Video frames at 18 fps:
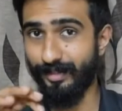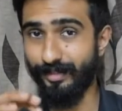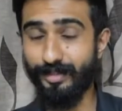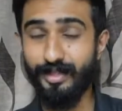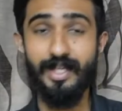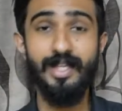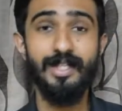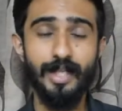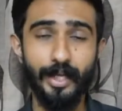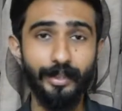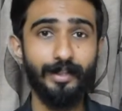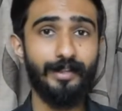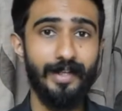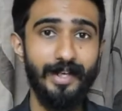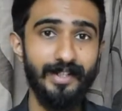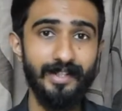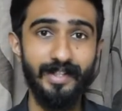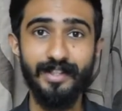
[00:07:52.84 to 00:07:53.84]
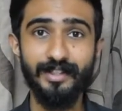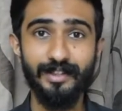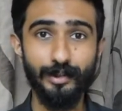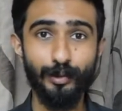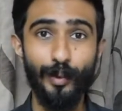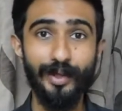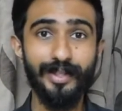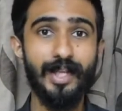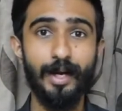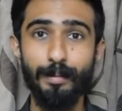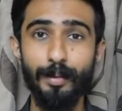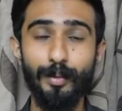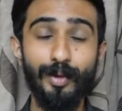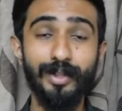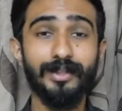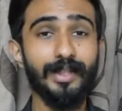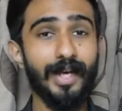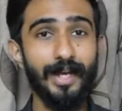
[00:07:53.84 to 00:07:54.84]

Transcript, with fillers: These are three reasons why therapy works.